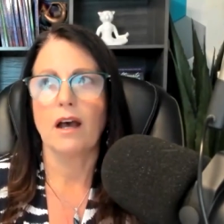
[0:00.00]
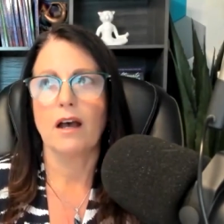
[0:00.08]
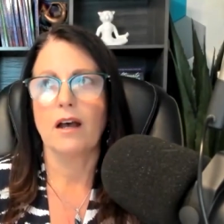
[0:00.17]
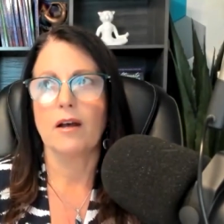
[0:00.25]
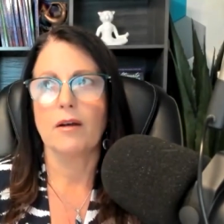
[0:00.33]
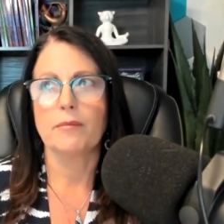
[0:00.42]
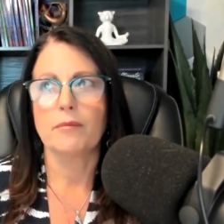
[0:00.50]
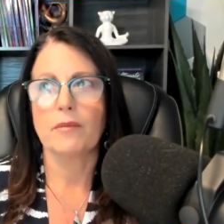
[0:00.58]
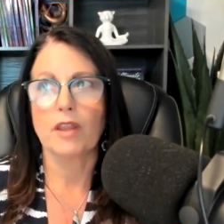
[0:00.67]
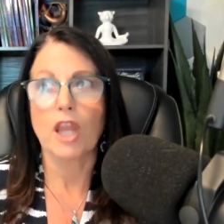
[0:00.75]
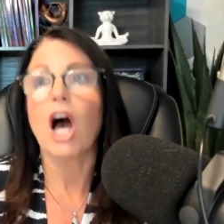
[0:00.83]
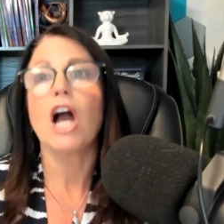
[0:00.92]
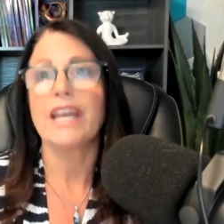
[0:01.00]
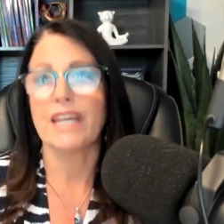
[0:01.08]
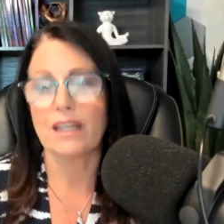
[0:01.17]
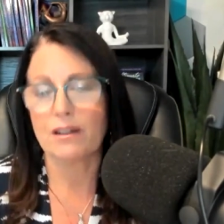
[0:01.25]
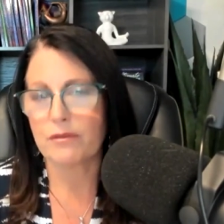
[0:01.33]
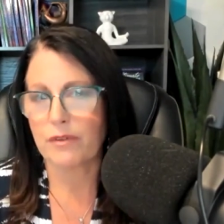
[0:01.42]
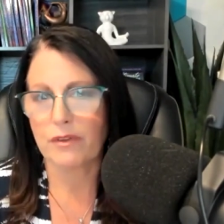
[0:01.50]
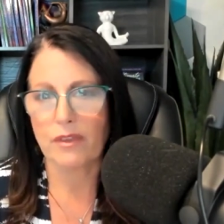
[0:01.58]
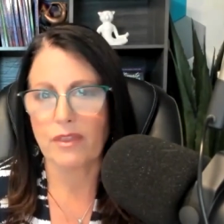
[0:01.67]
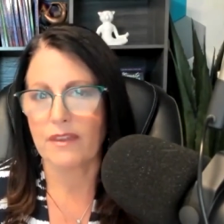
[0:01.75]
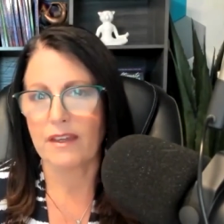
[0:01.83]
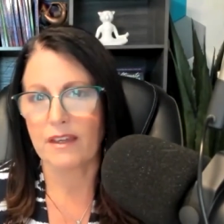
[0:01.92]
um longing for the
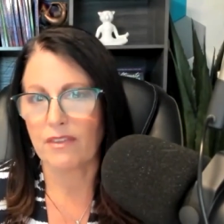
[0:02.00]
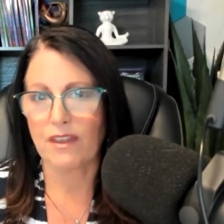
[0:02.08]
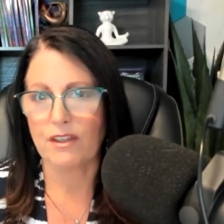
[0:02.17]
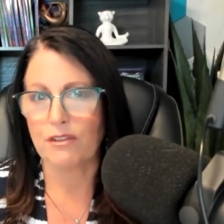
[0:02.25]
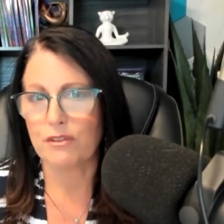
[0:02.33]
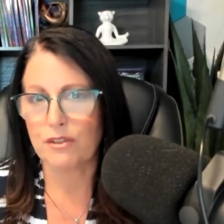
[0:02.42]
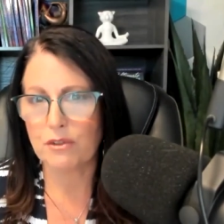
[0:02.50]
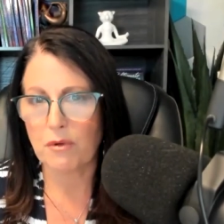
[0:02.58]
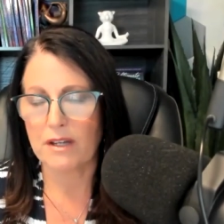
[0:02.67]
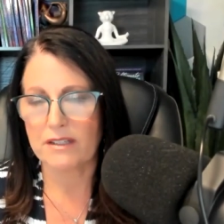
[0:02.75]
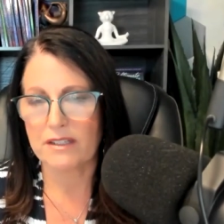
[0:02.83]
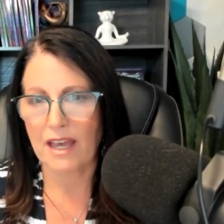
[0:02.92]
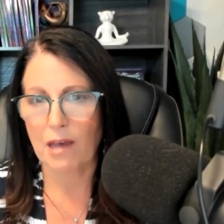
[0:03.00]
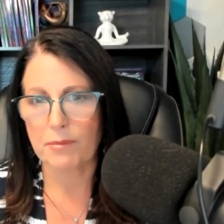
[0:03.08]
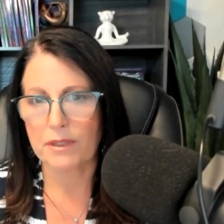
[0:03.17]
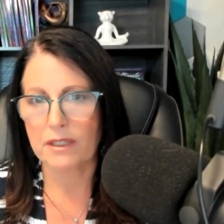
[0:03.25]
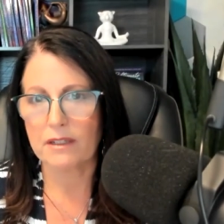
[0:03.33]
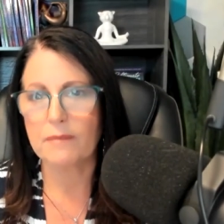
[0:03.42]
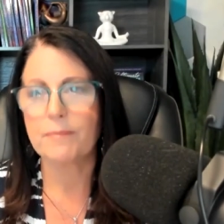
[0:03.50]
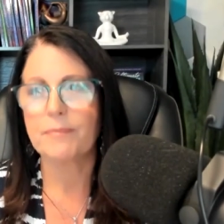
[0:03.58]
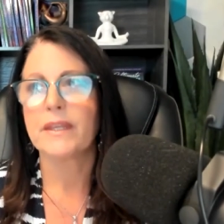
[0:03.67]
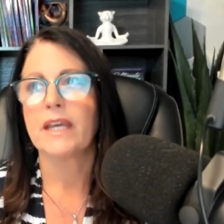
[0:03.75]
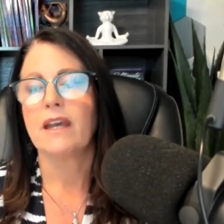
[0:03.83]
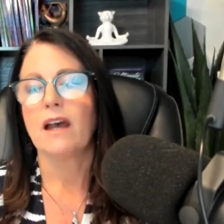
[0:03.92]
thing that you do want to happen
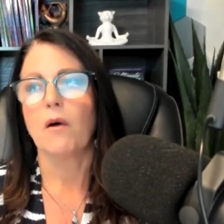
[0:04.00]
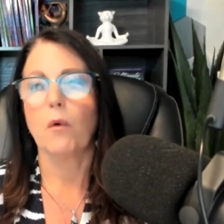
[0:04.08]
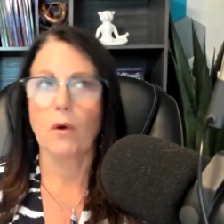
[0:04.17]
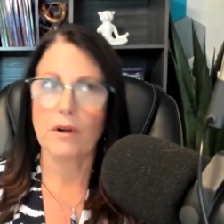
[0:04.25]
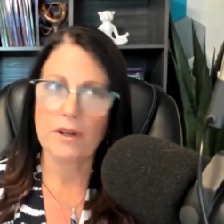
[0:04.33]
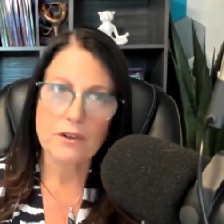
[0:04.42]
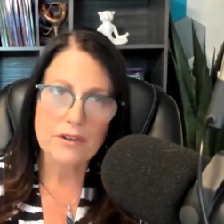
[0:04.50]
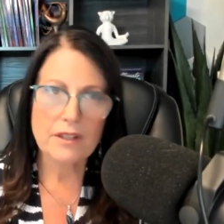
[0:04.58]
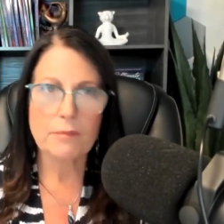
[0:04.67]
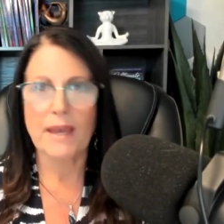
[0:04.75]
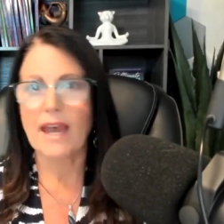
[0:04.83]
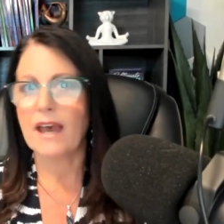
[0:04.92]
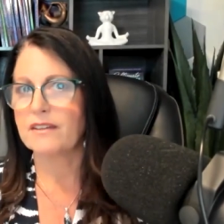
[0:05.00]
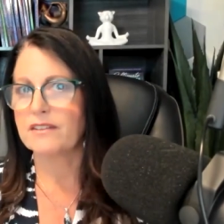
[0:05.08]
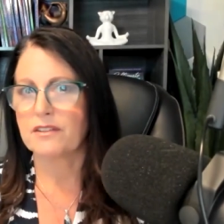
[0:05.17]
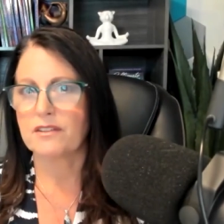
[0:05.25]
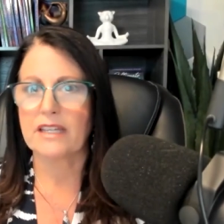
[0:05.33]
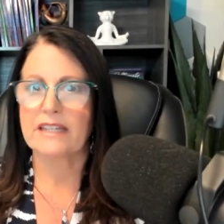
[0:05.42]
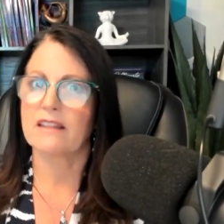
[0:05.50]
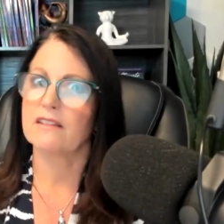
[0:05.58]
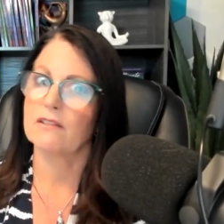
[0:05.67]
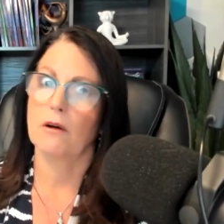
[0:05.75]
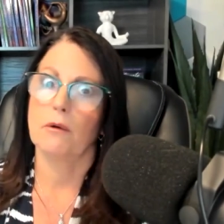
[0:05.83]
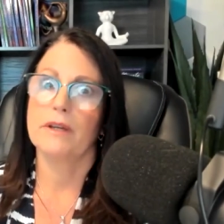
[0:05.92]
or you're in the past and you're like
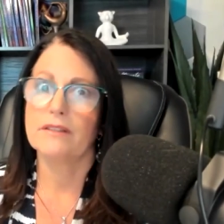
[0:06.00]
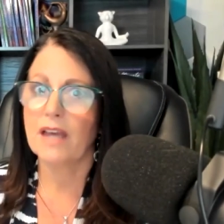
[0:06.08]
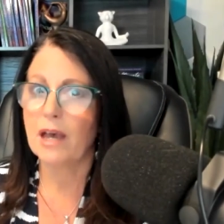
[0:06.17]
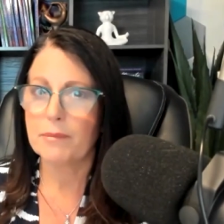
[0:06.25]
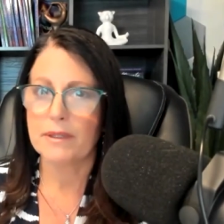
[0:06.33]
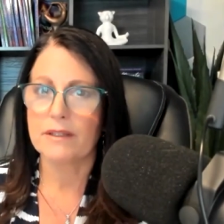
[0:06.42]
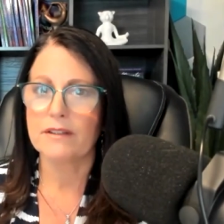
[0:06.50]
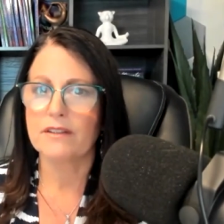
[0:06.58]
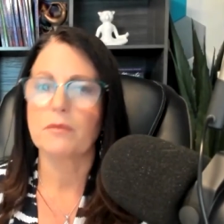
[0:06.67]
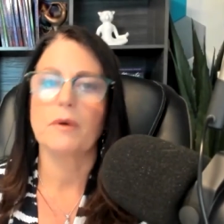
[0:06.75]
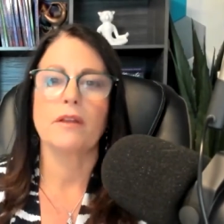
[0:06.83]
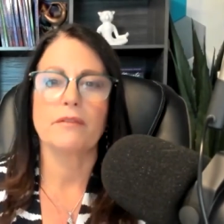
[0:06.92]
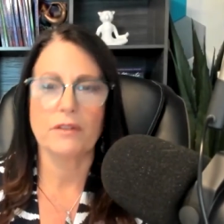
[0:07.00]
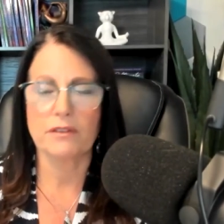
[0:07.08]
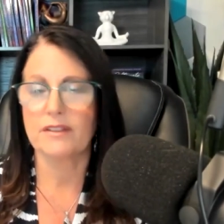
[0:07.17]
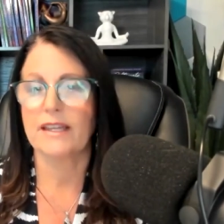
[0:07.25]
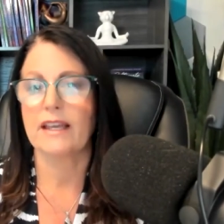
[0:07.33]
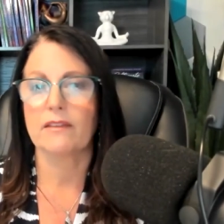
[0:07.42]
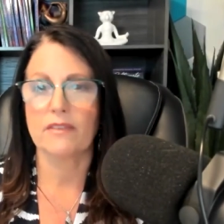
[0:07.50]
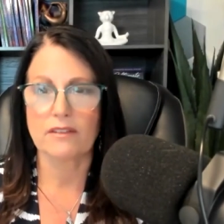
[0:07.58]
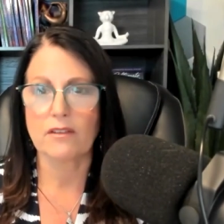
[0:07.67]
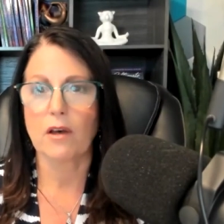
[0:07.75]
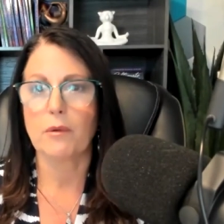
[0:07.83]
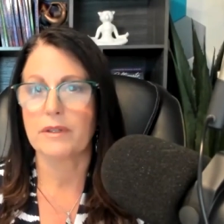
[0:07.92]
this always happens well if you're saying
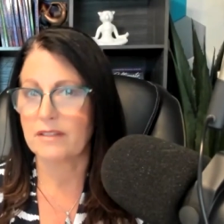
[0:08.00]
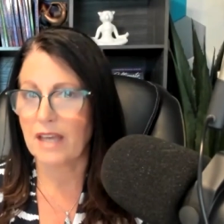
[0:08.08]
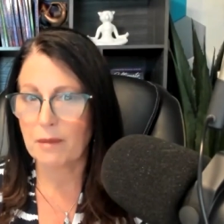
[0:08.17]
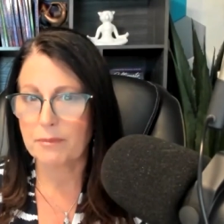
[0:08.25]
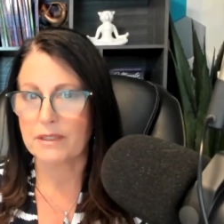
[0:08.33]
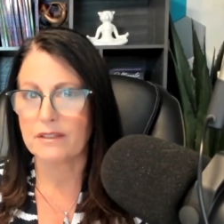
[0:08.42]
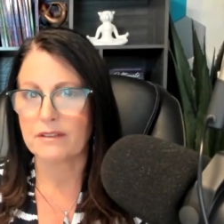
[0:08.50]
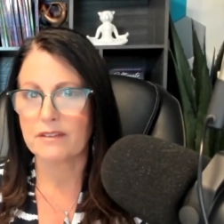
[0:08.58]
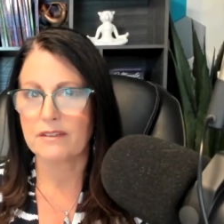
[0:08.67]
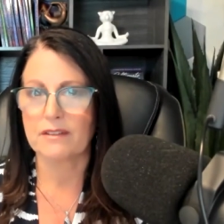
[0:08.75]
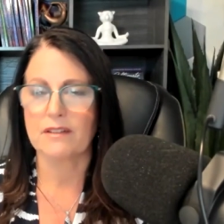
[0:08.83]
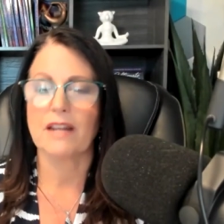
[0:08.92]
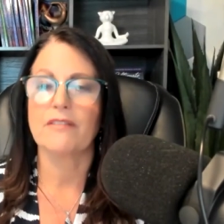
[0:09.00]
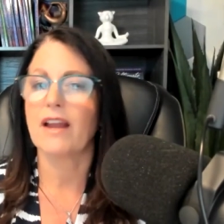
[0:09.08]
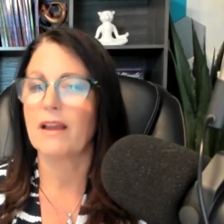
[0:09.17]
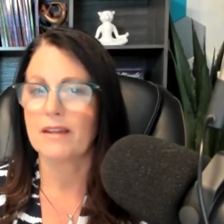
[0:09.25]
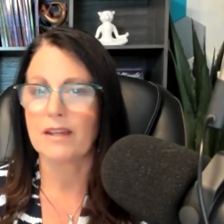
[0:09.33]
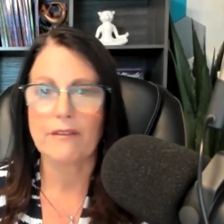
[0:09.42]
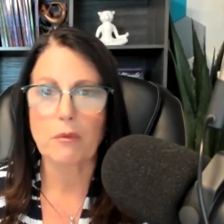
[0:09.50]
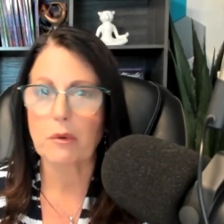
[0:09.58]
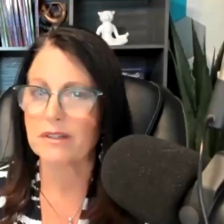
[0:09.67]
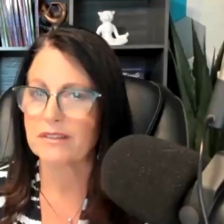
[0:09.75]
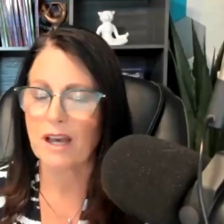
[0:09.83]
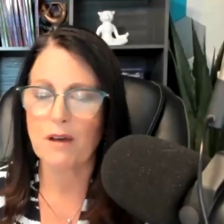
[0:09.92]
this always happens it never ha- never
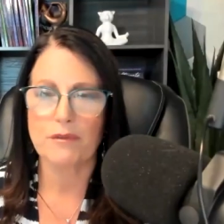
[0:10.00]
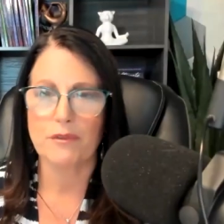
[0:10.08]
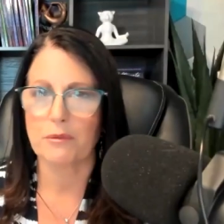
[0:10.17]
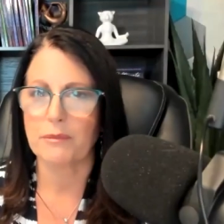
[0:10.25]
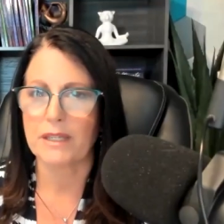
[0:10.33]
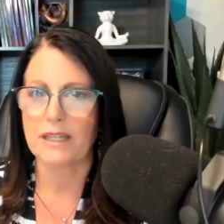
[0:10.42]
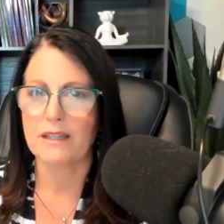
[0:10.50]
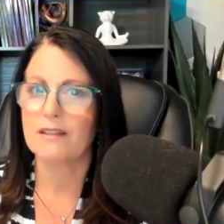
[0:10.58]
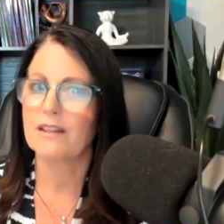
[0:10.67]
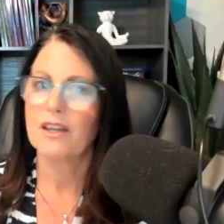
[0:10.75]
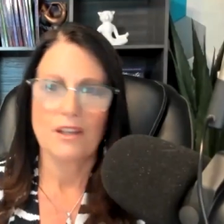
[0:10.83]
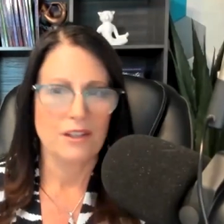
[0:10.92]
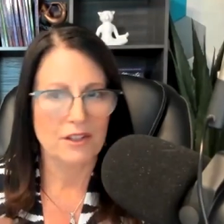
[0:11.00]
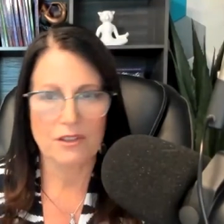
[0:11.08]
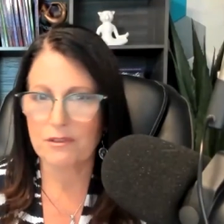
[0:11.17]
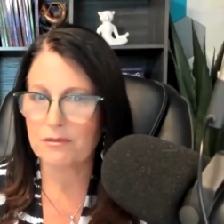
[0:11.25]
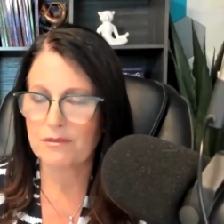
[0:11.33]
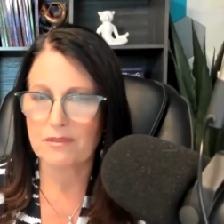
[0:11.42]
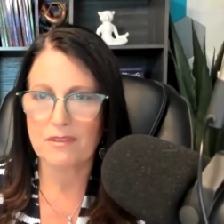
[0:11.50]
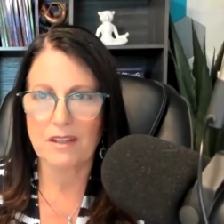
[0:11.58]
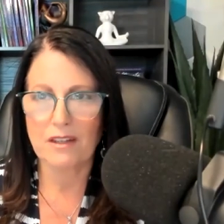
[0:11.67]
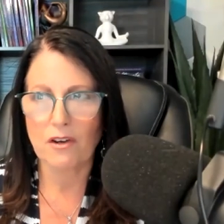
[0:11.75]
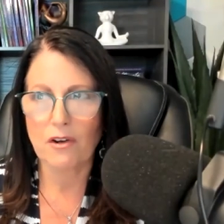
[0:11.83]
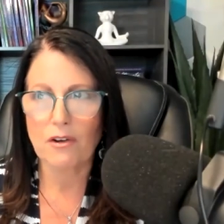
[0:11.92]
works out for me you're
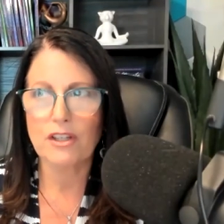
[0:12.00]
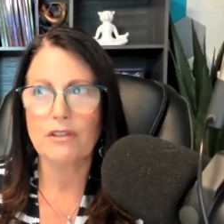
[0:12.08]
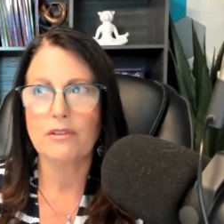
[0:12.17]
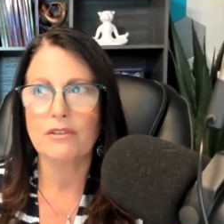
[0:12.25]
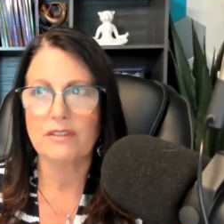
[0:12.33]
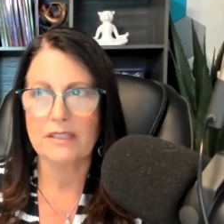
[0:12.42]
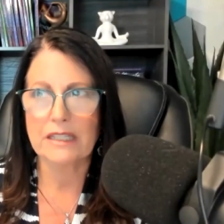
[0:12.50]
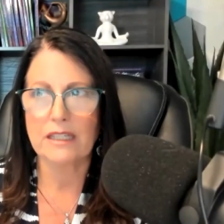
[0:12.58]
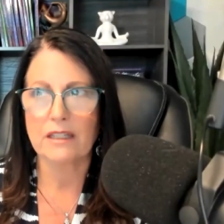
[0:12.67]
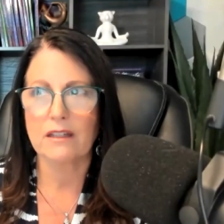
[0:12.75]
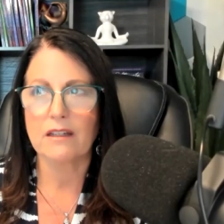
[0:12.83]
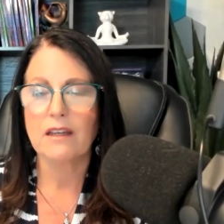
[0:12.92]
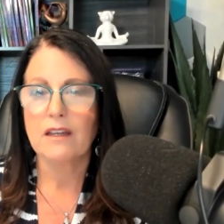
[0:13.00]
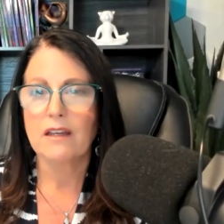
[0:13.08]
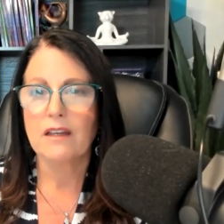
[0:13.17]
you're using